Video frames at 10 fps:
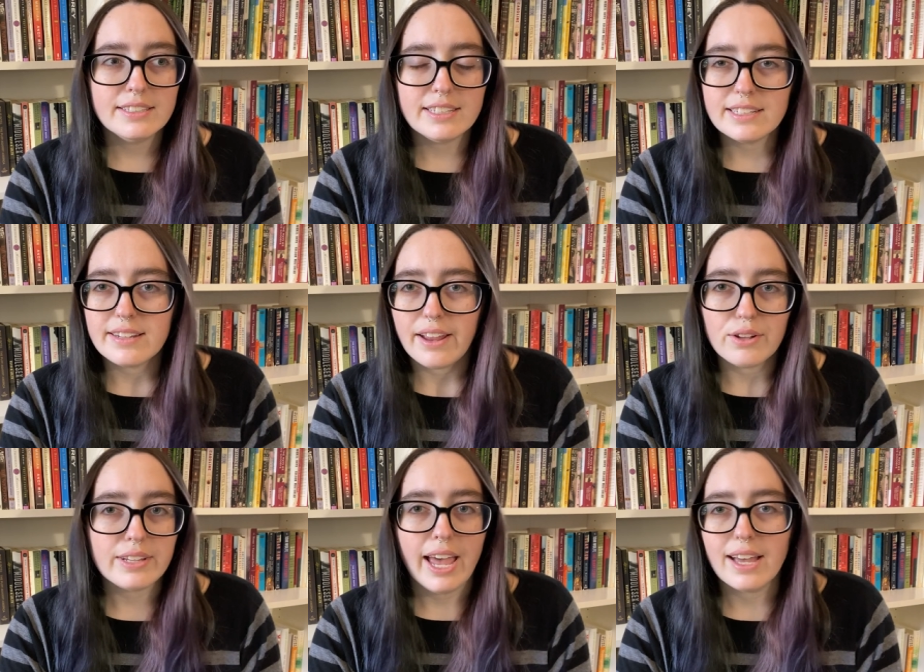
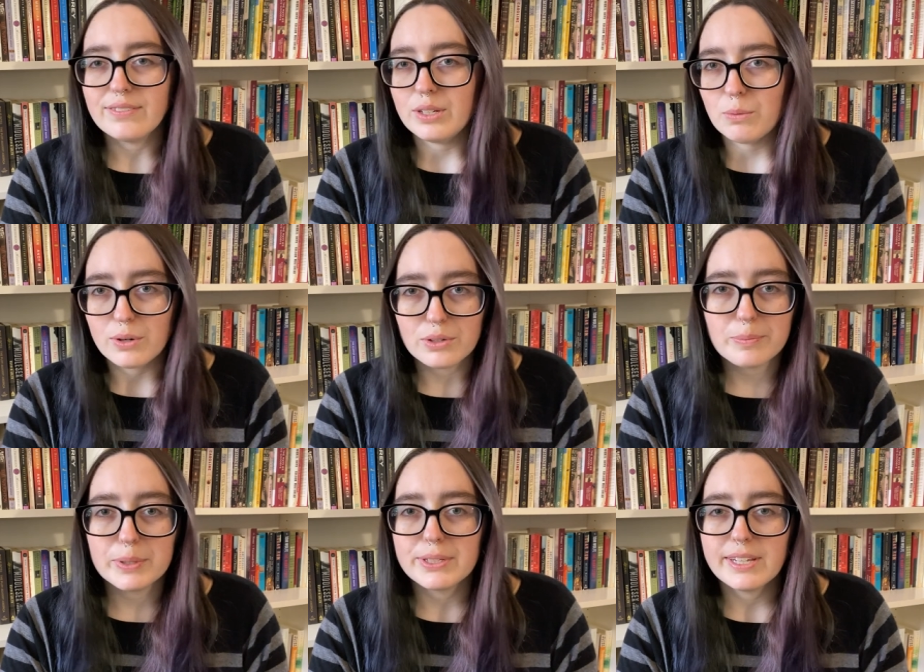detailed heavy world
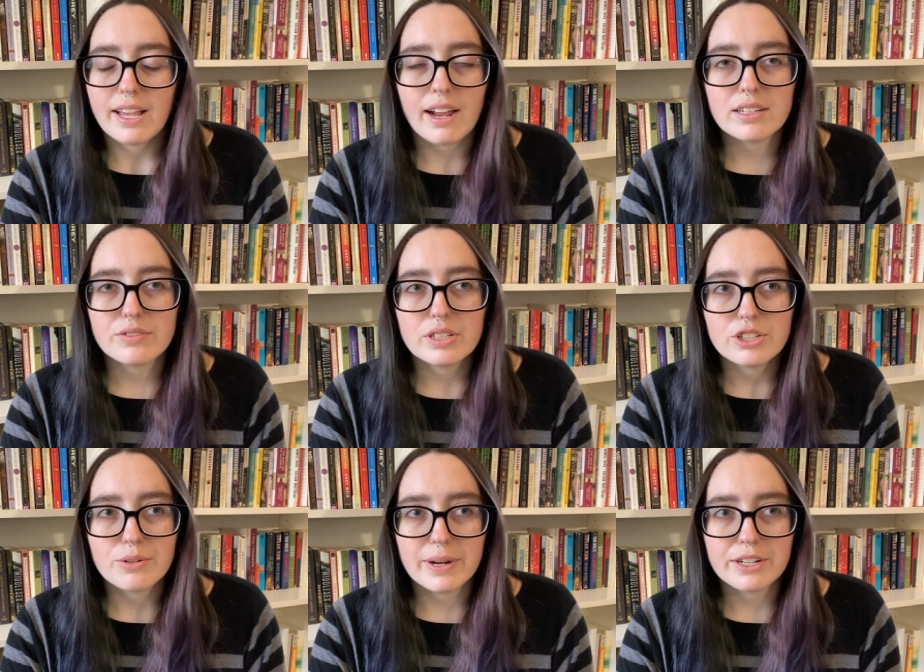building kind of
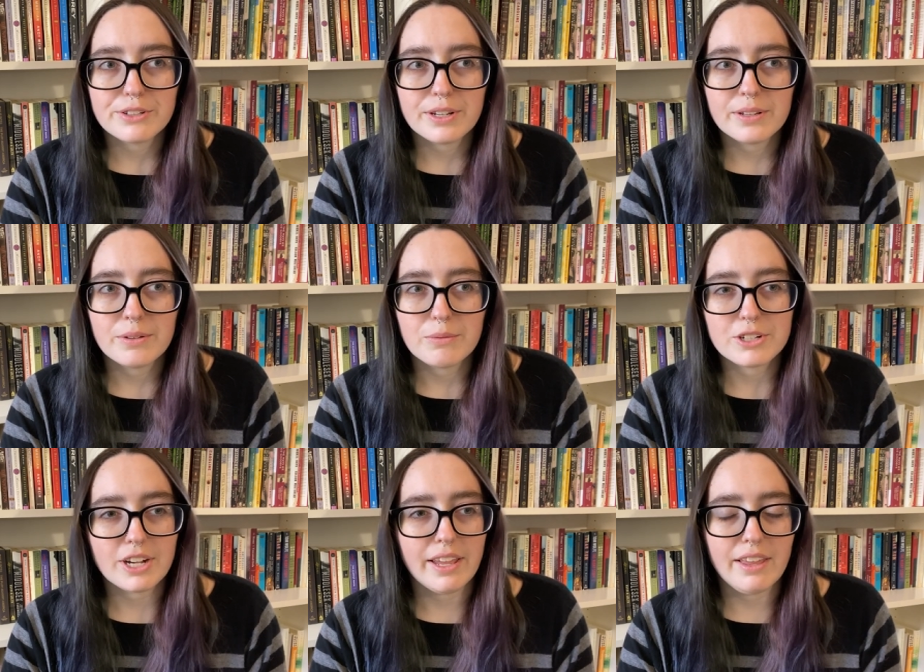situation,
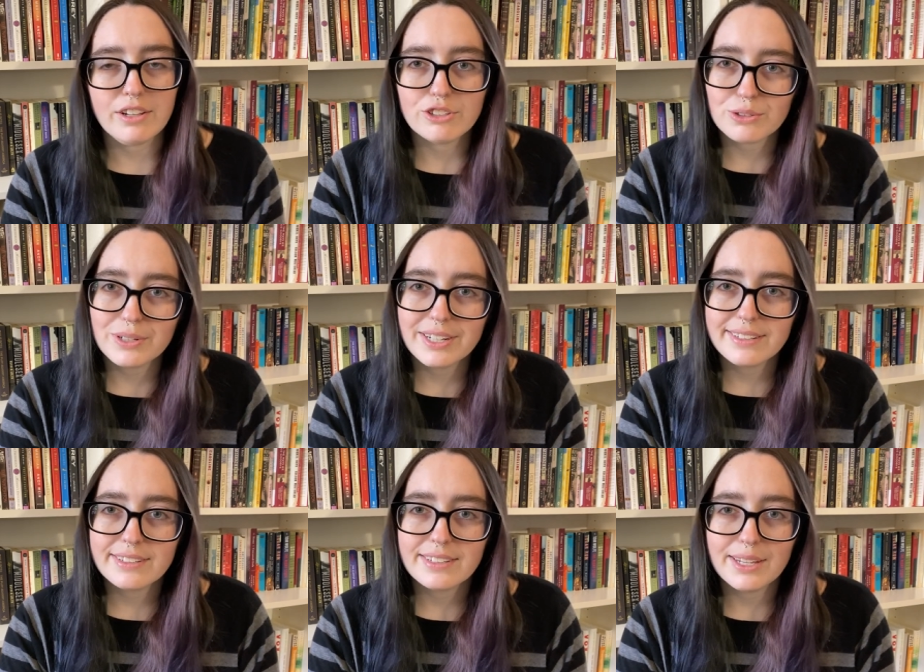which I enjoyed.